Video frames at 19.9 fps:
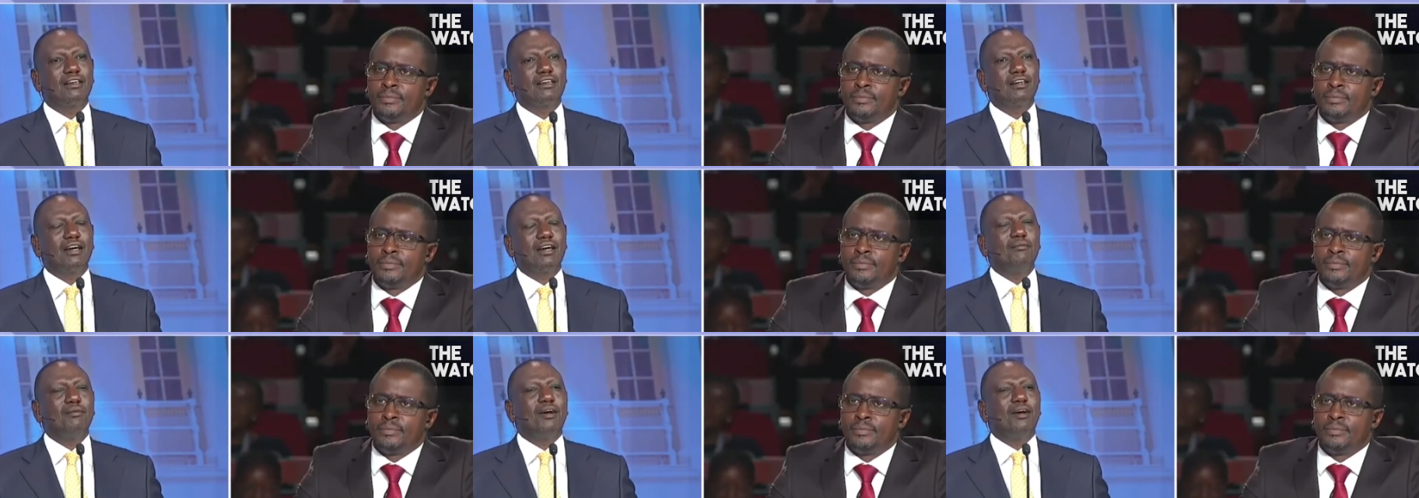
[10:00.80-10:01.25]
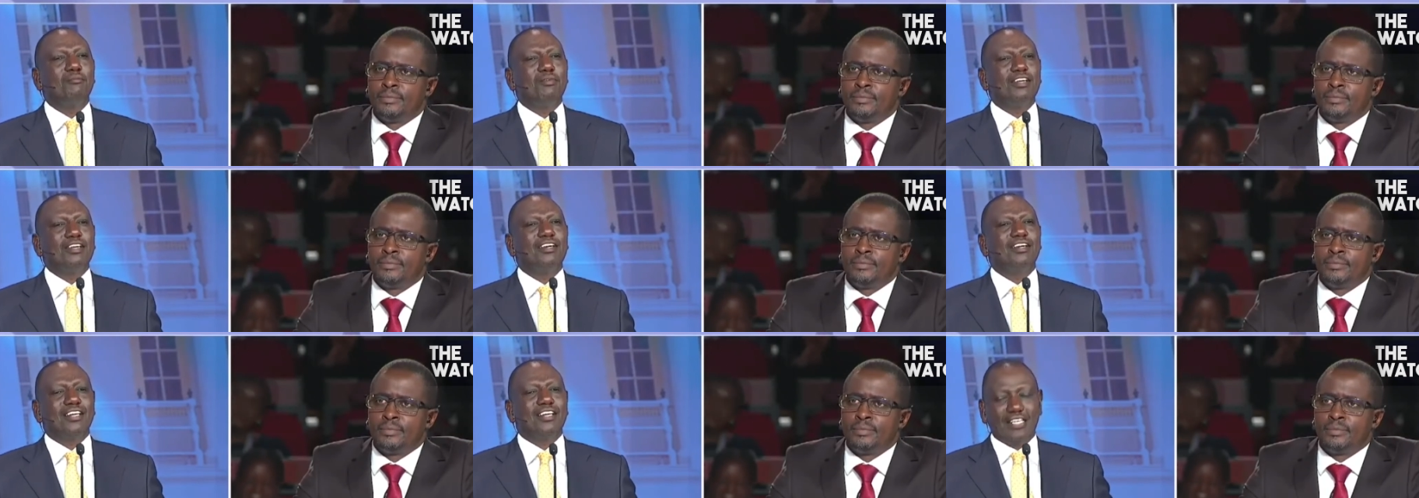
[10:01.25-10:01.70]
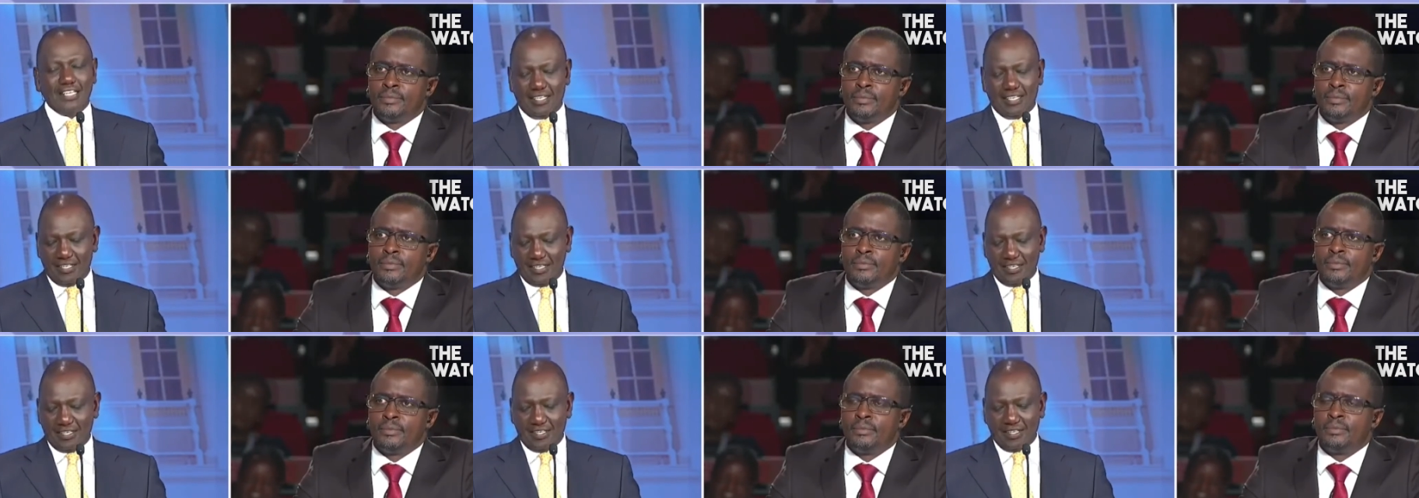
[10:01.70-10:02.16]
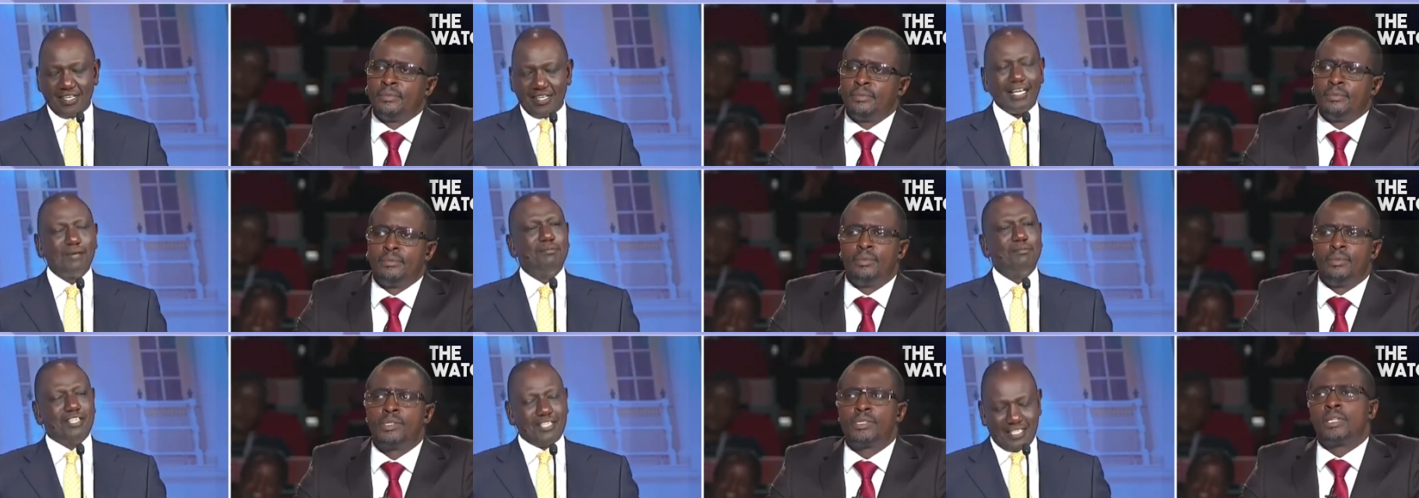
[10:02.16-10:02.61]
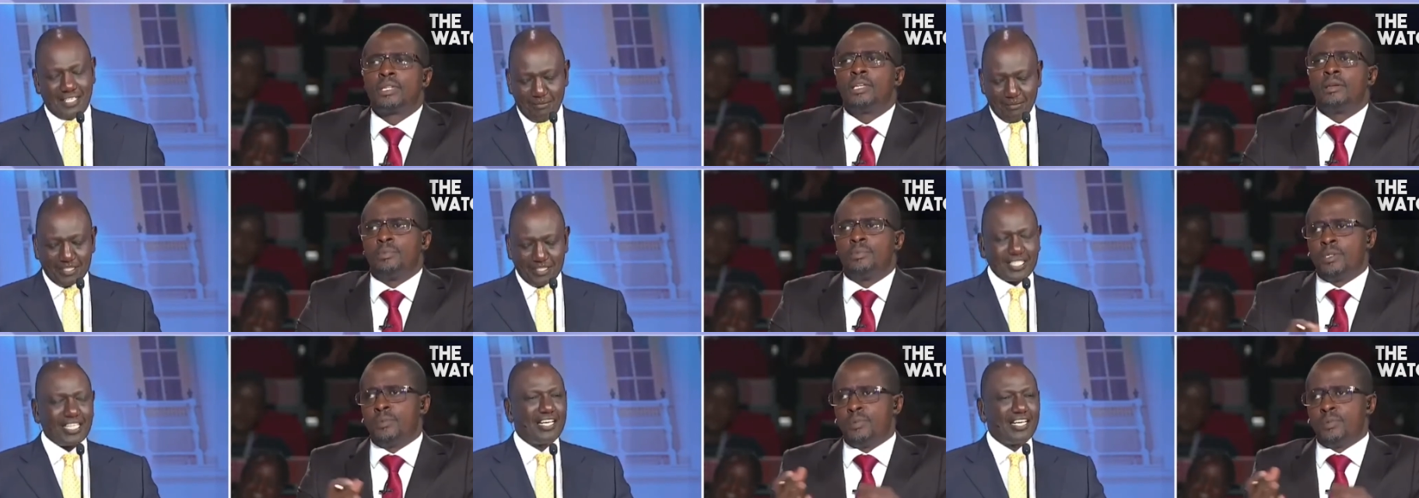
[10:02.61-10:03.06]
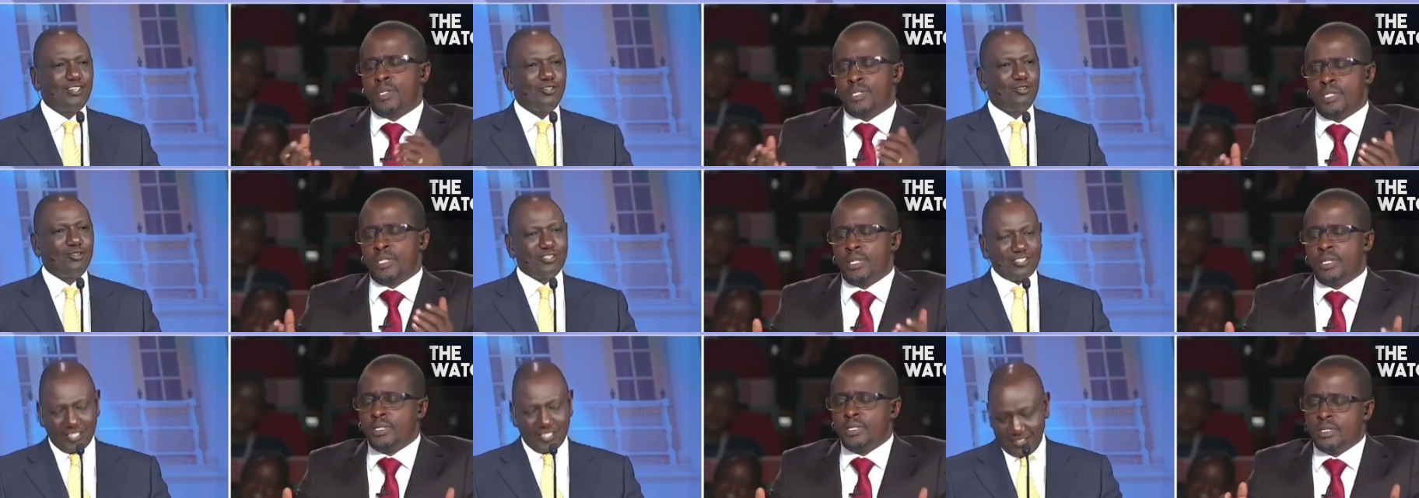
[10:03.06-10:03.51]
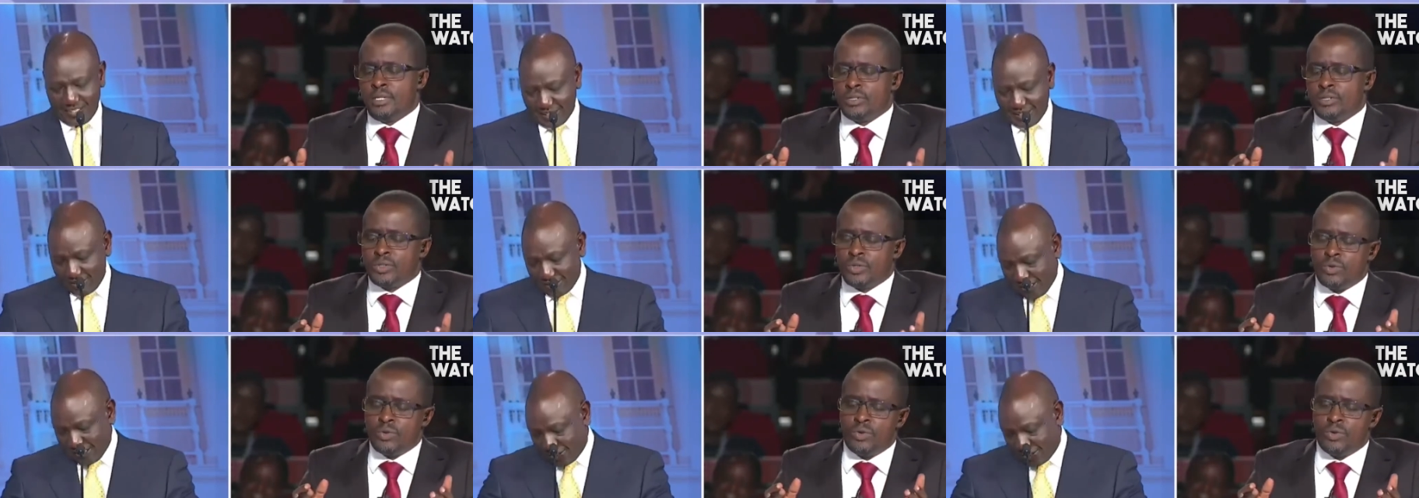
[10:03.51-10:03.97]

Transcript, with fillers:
Speaker 1: I, I mean, let me, let me tell president, you. The, the, so